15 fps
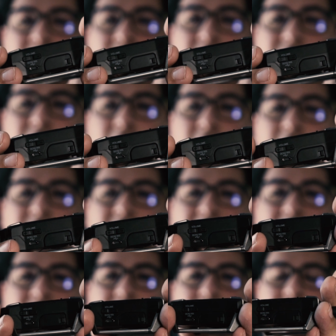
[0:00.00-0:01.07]
if you want to do
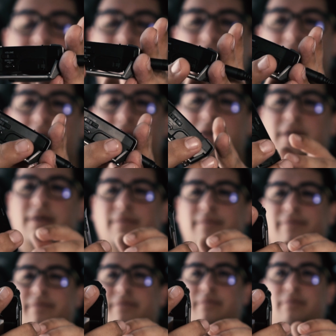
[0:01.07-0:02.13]
that.
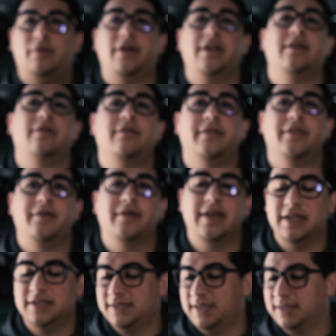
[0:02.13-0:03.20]
Pretty cool though,
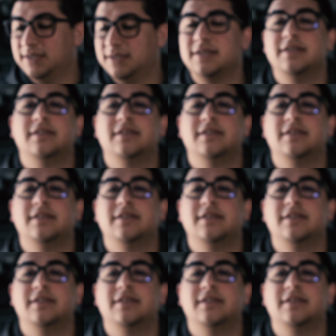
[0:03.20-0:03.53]
guys. Like this